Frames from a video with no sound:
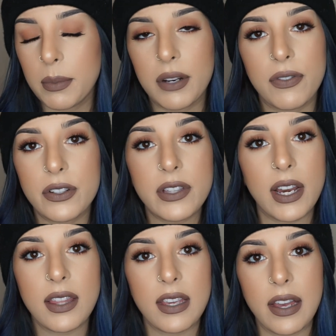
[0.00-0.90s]
But if there's
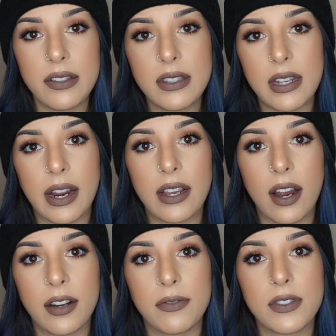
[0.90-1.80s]
anything else that I
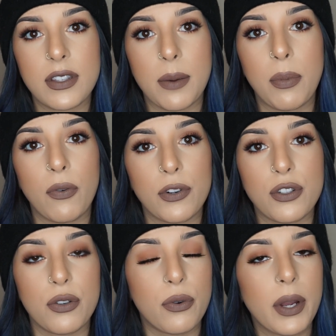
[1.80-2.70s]
kind of skip over
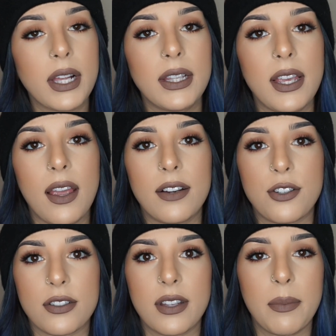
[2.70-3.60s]
too quickly,
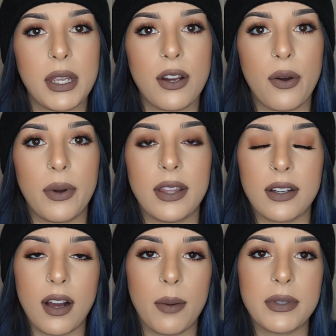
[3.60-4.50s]
just let me know in
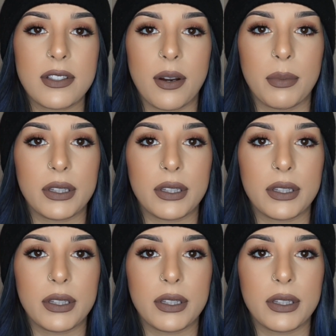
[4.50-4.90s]
the comments down